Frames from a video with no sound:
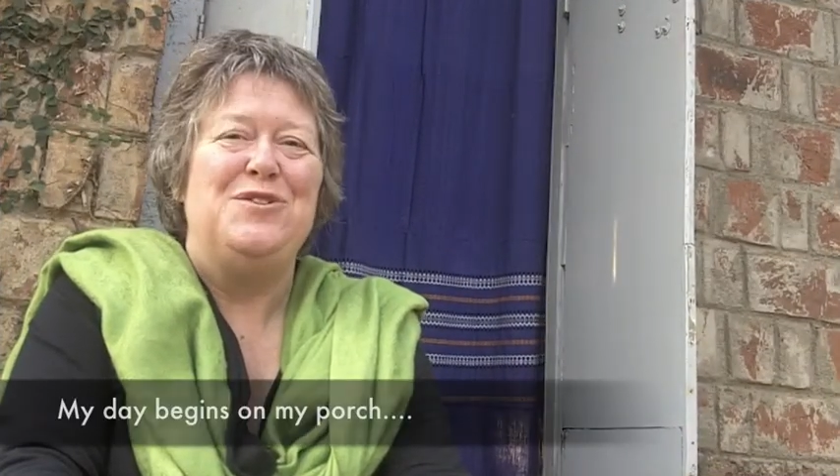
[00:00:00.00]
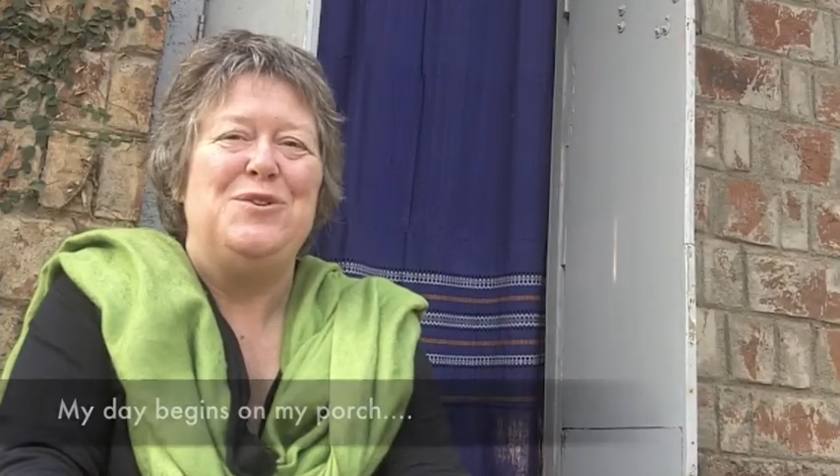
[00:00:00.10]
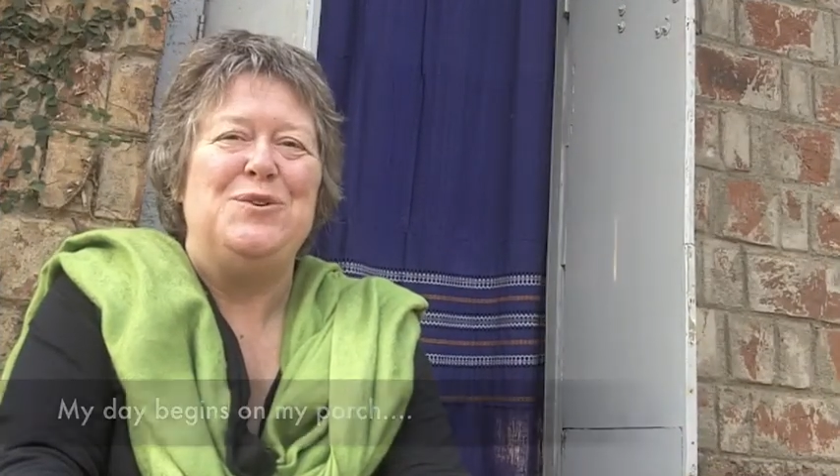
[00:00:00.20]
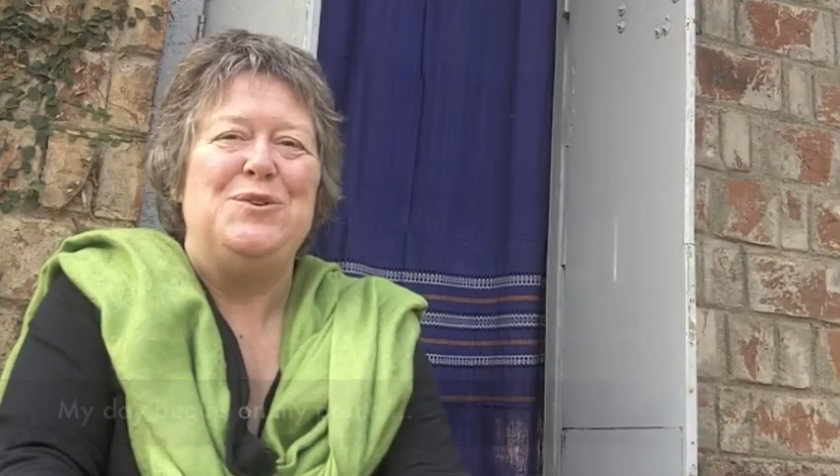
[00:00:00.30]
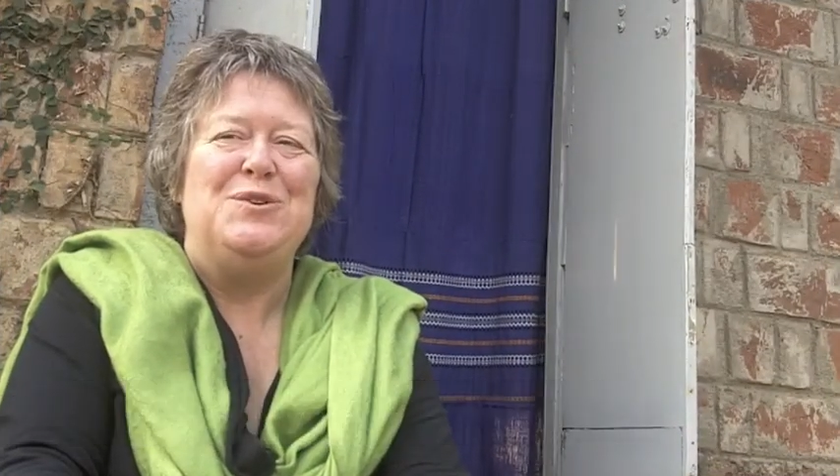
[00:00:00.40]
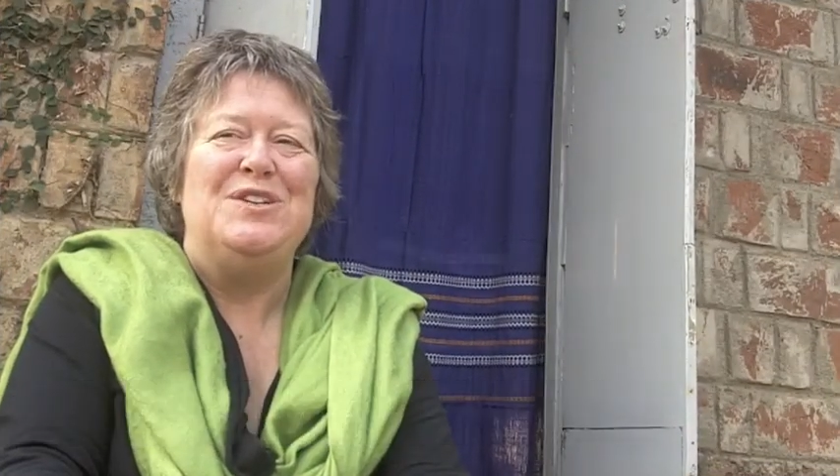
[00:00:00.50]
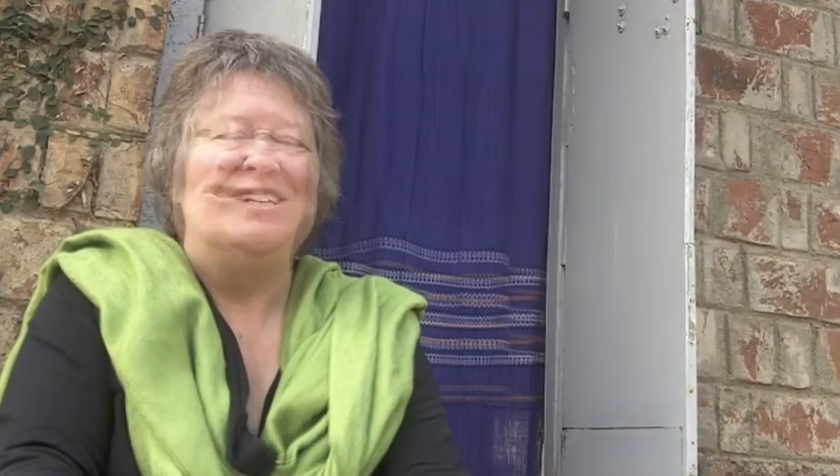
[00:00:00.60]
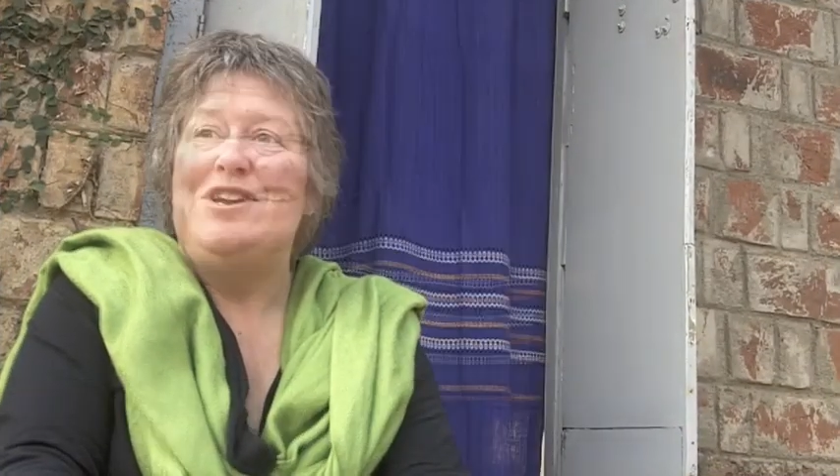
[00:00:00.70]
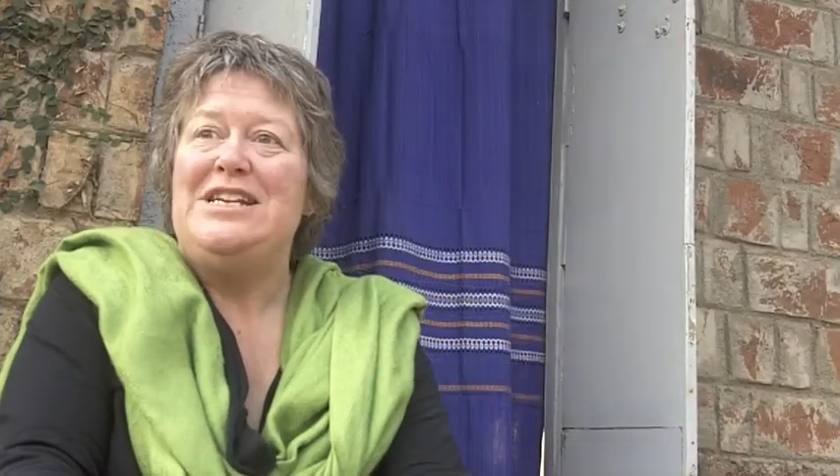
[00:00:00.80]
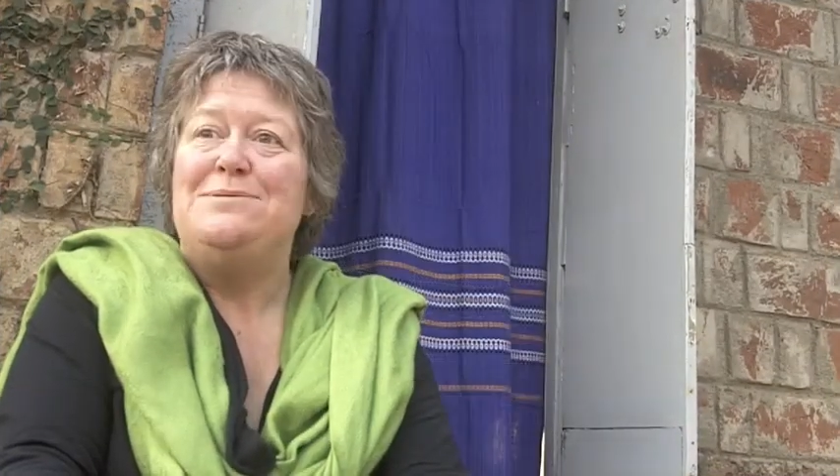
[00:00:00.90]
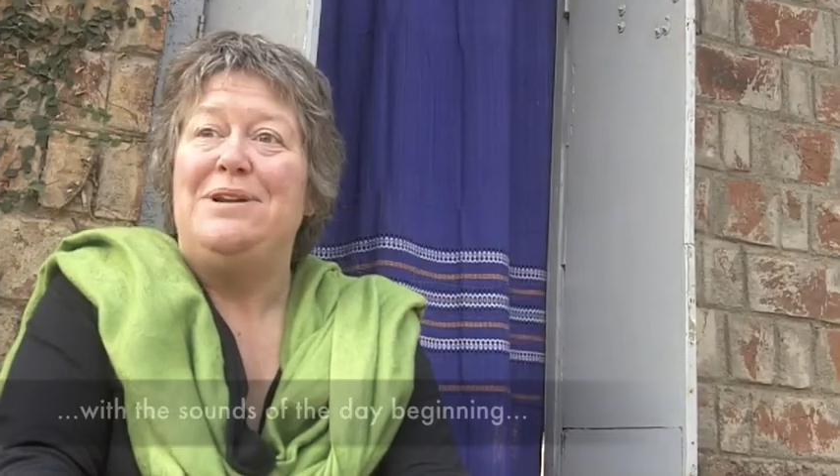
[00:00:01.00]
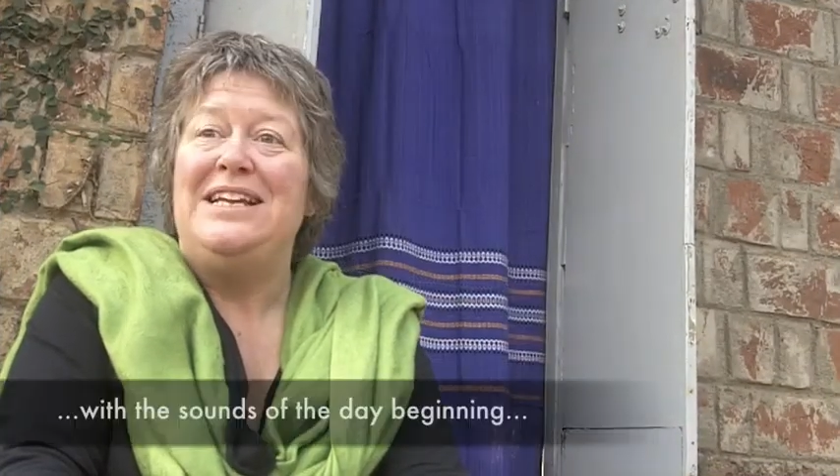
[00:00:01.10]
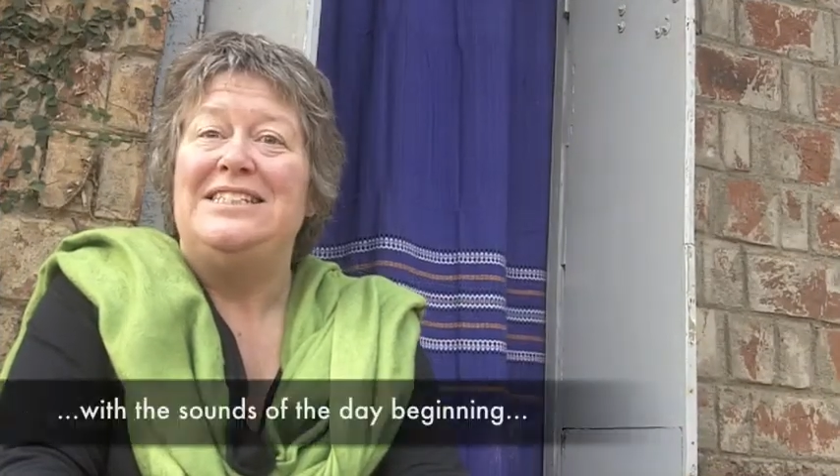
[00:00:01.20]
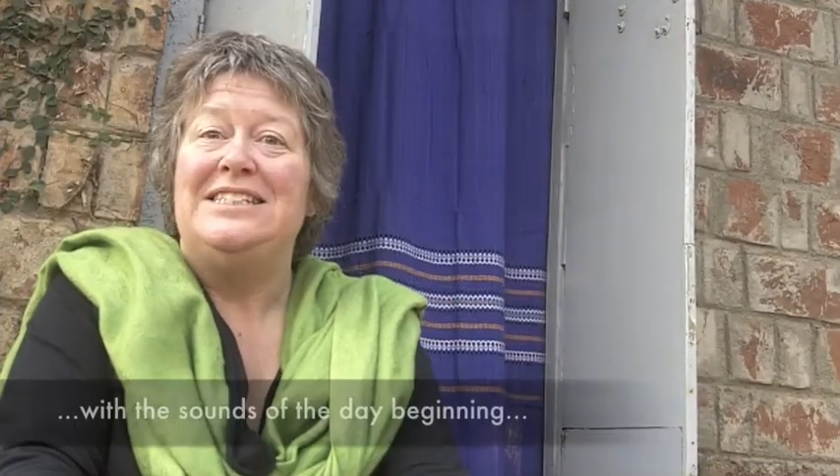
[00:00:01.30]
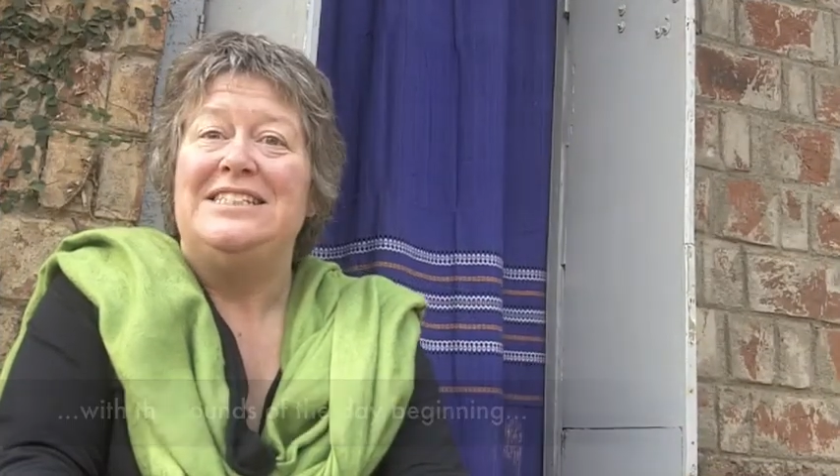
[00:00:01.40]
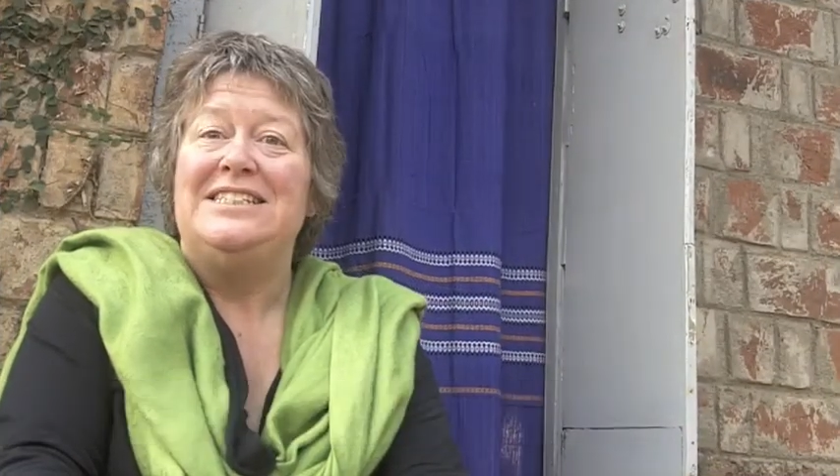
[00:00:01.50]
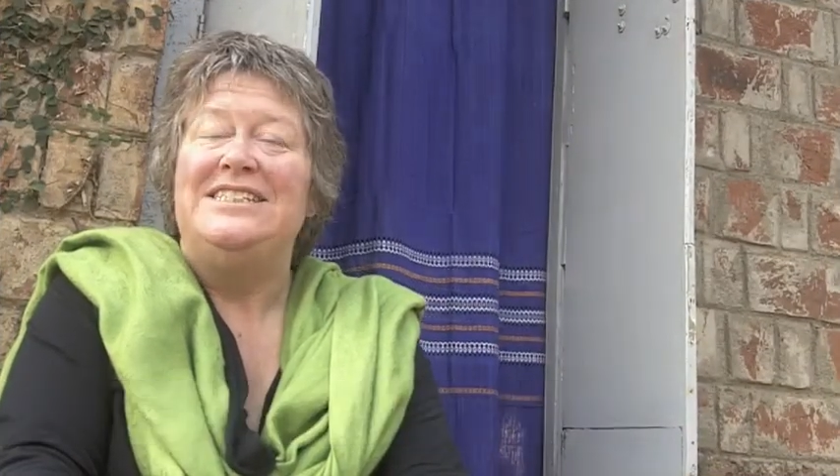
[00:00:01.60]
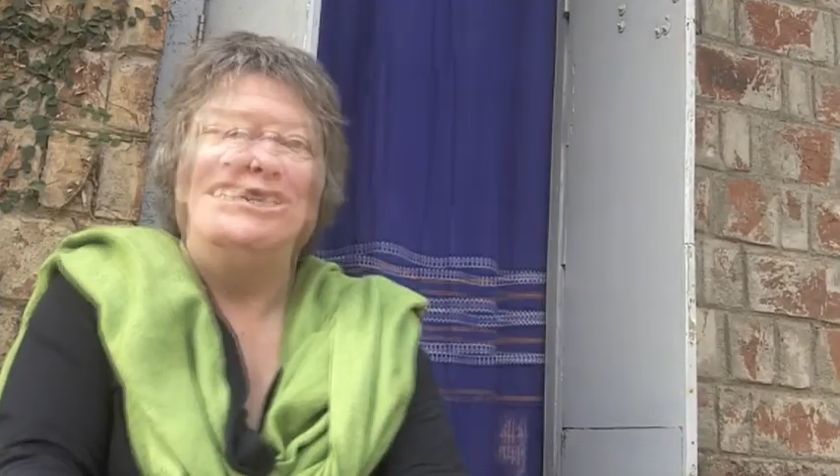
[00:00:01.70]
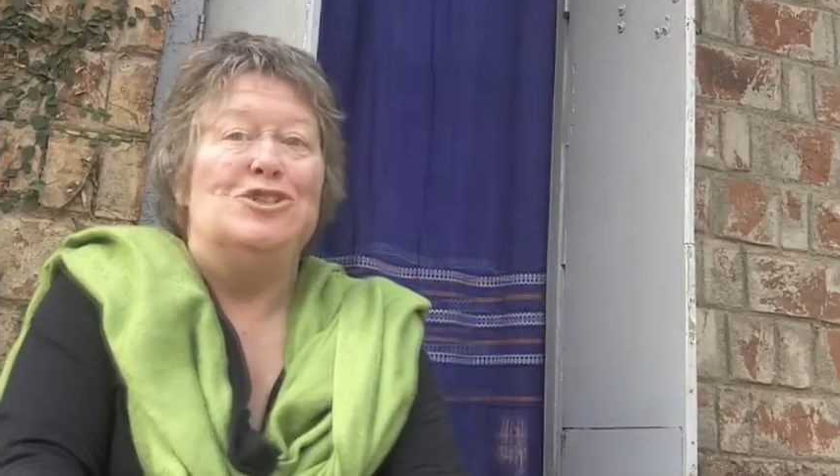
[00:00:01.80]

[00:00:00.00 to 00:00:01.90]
food, strange places,